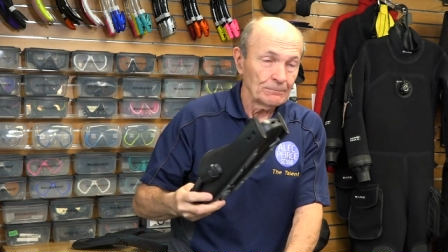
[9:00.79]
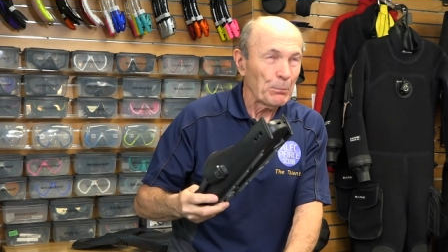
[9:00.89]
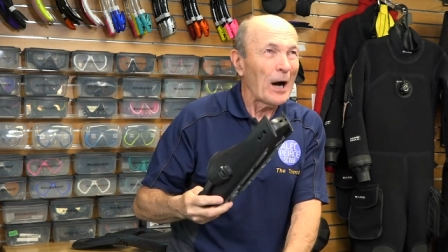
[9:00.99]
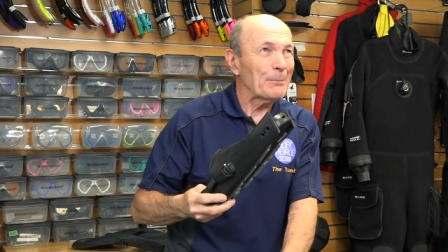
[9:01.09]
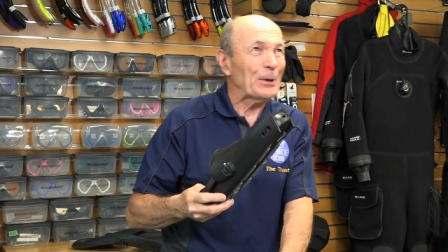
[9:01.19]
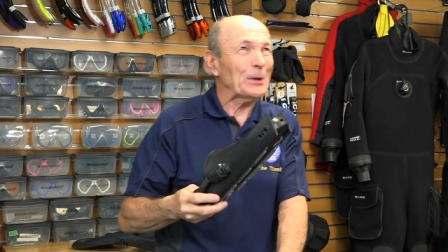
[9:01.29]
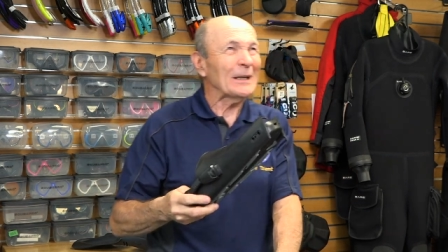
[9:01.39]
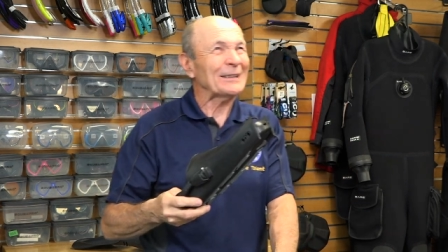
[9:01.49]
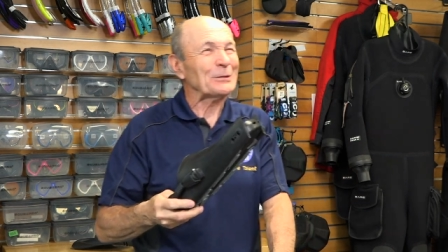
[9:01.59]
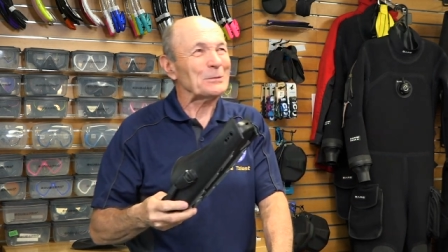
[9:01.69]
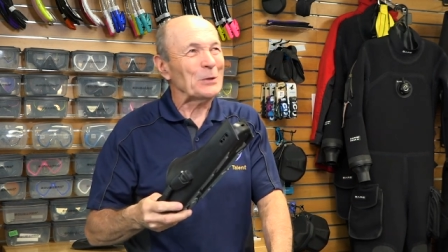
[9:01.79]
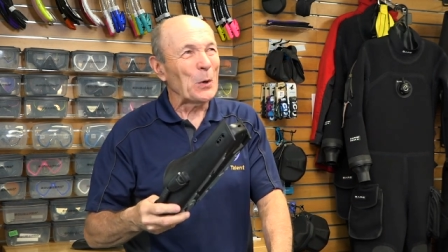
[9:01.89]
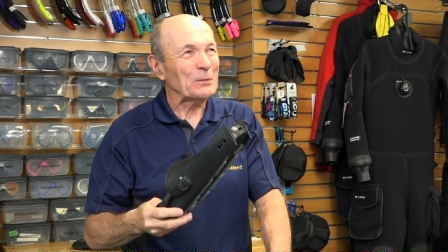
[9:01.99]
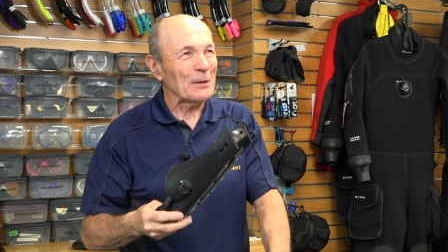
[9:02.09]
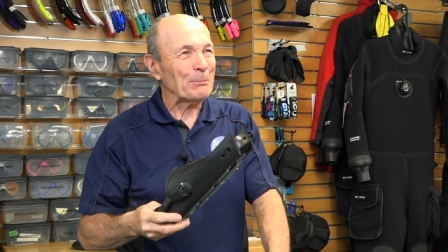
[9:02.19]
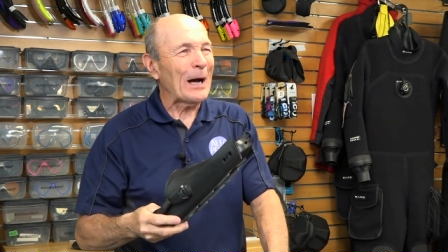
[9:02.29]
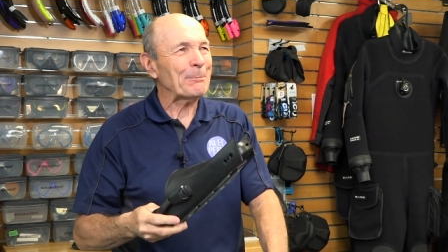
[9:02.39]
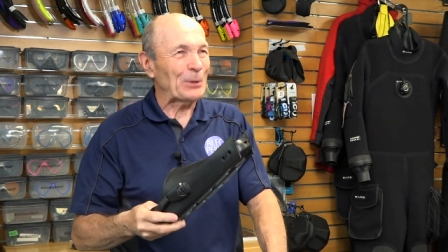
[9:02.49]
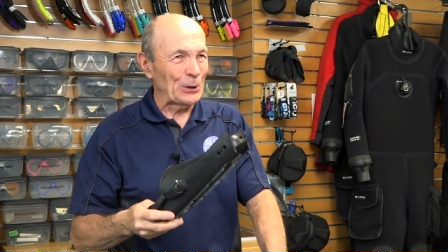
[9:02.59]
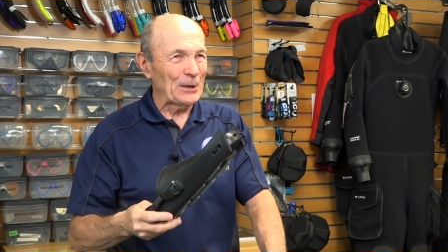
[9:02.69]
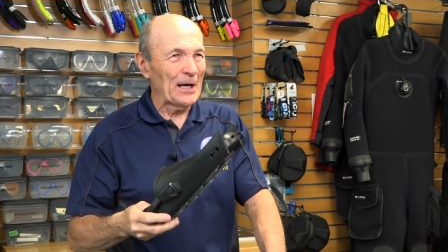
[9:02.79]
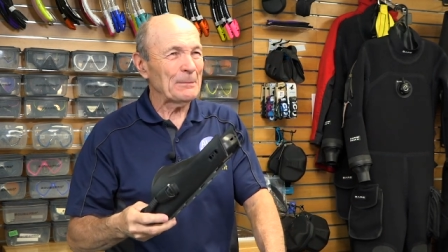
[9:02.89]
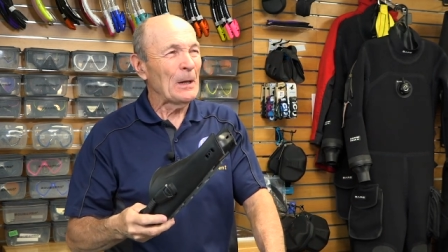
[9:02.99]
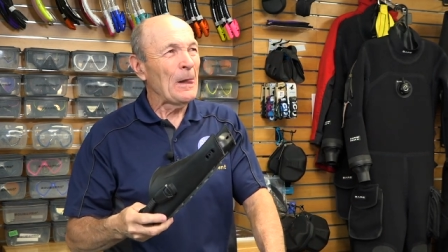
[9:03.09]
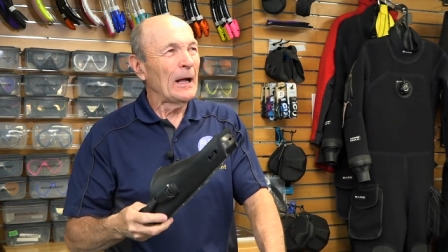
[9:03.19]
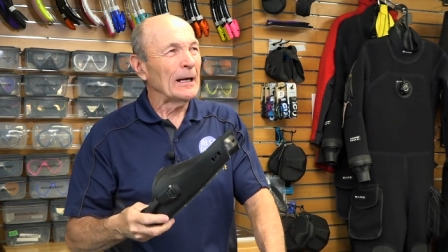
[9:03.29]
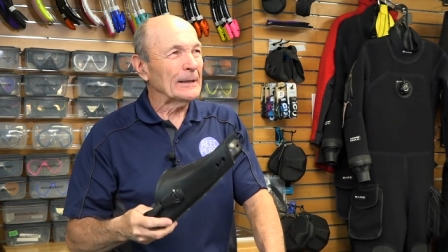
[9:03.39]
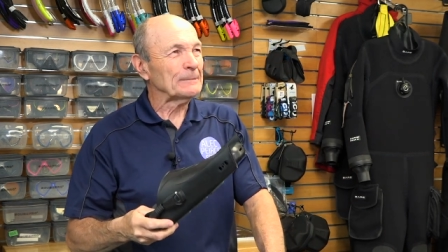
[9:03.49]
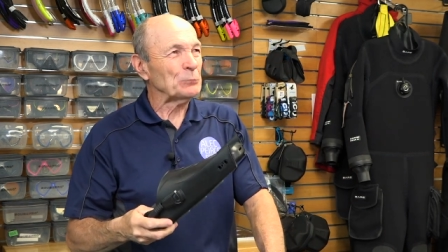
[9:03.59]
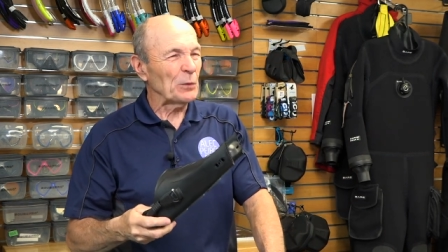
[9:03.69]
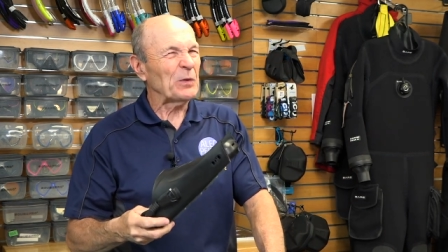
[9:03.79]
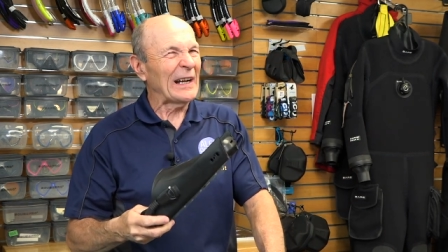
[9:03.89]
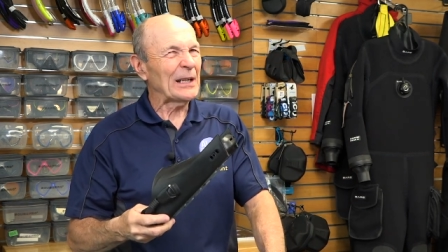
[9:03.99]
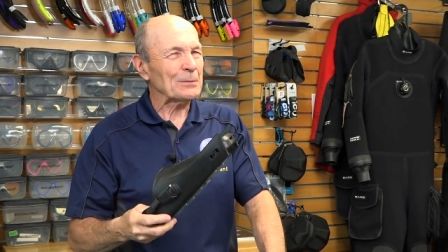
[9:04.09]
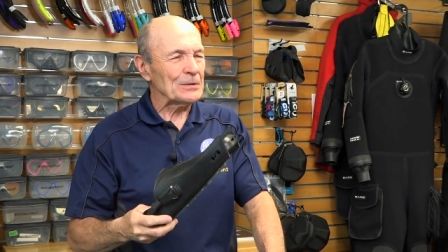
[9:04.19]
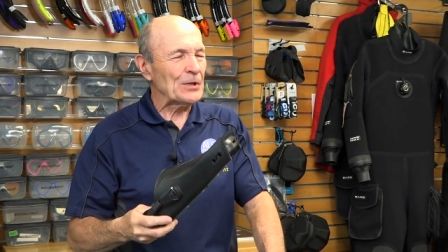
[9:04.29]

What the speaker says: Popular? I don't know if they're popular or not. We'll find out in